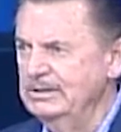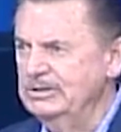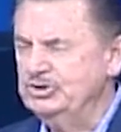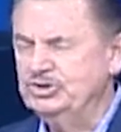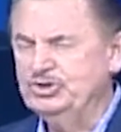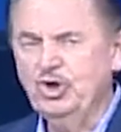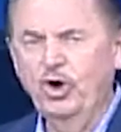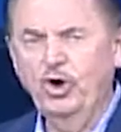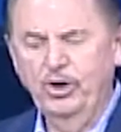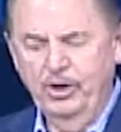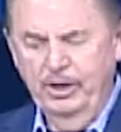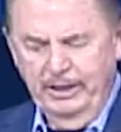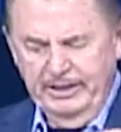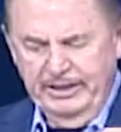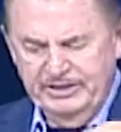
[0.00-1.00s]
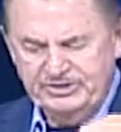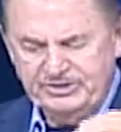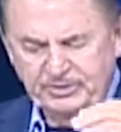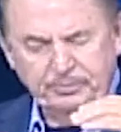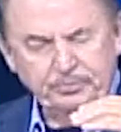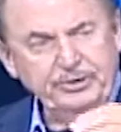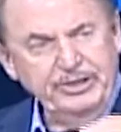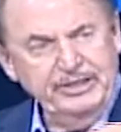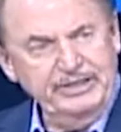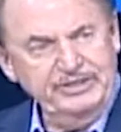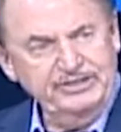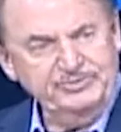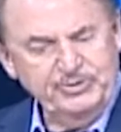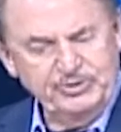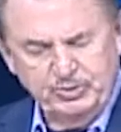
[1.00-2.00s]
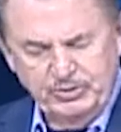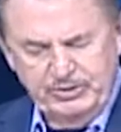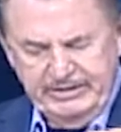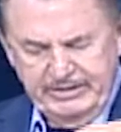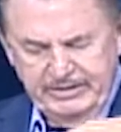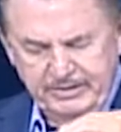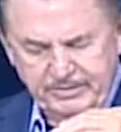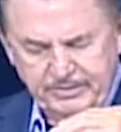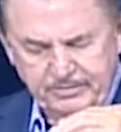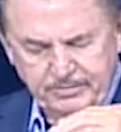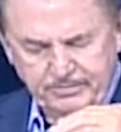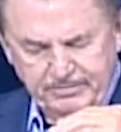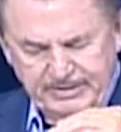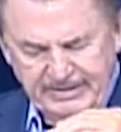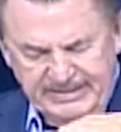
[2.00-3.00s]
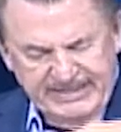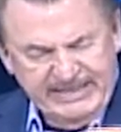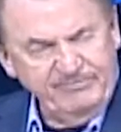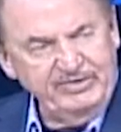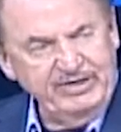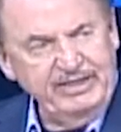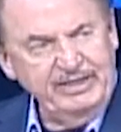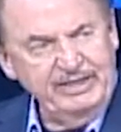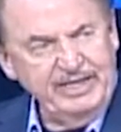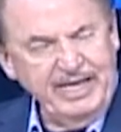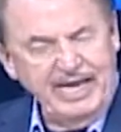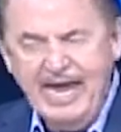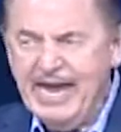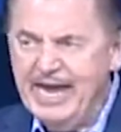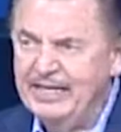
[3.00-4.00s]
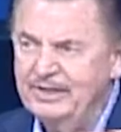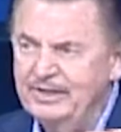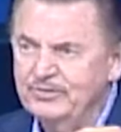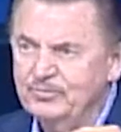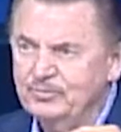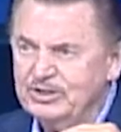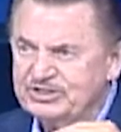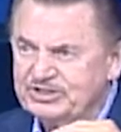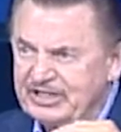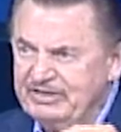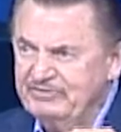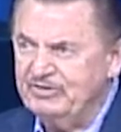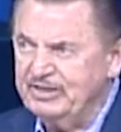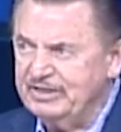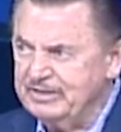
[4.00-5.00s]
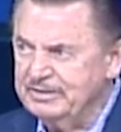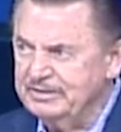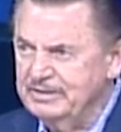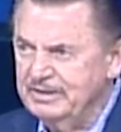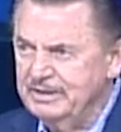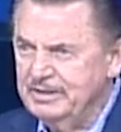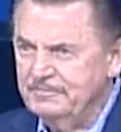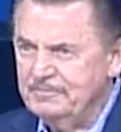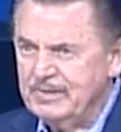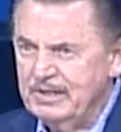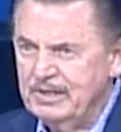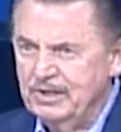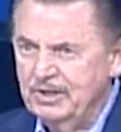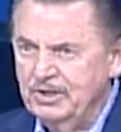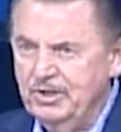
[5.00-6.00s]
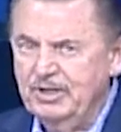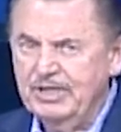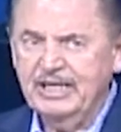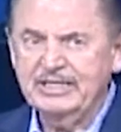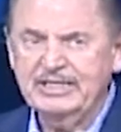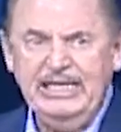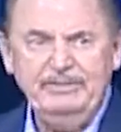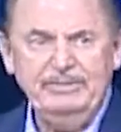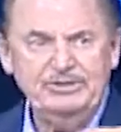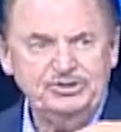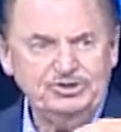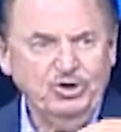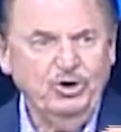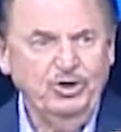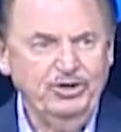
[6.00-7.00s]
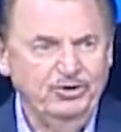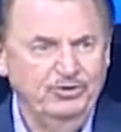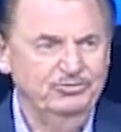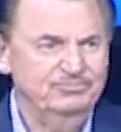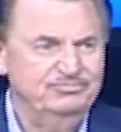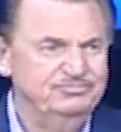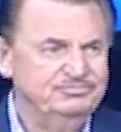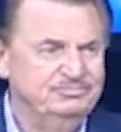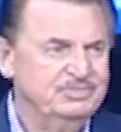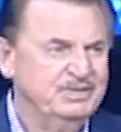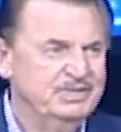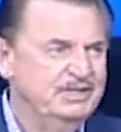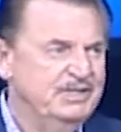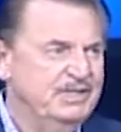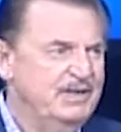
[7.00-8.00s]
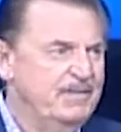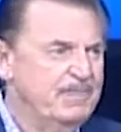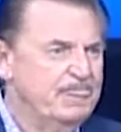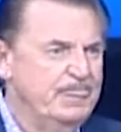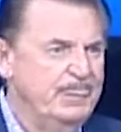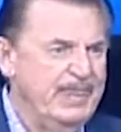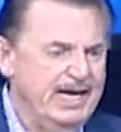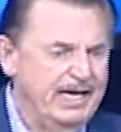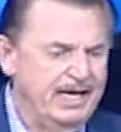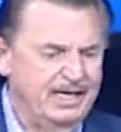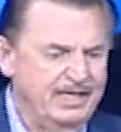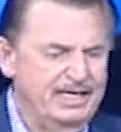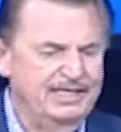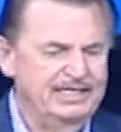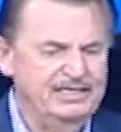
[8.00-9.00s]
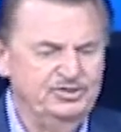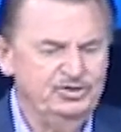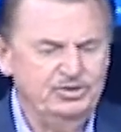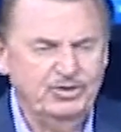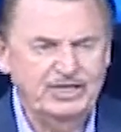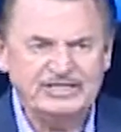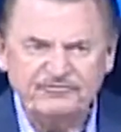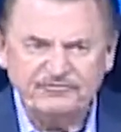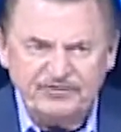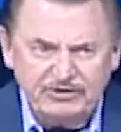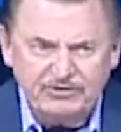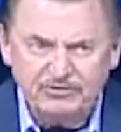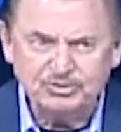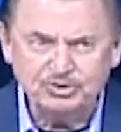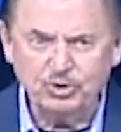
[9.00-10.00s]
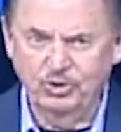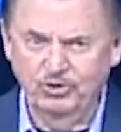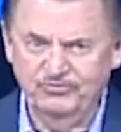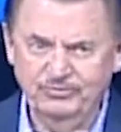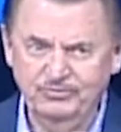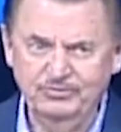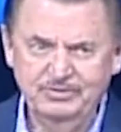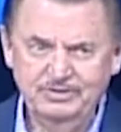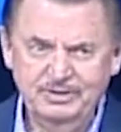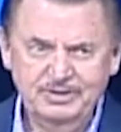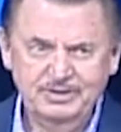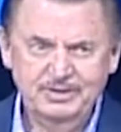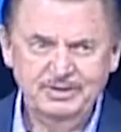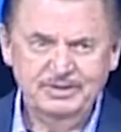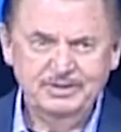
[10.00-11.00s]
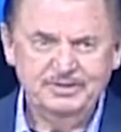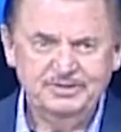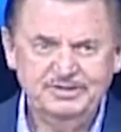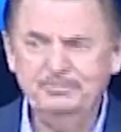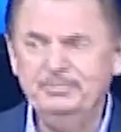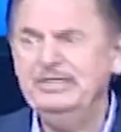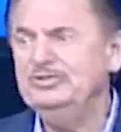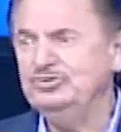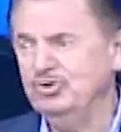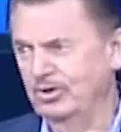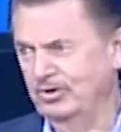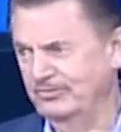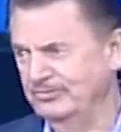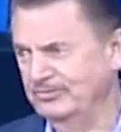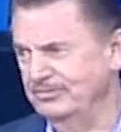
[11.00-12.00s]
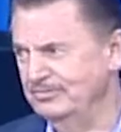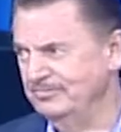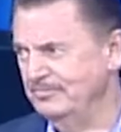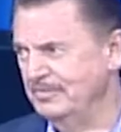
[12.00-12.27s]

Joy is the bridge between believing and receiving. You got to keep your joy on. Now, I, you don't have to feel joyful to be joyful.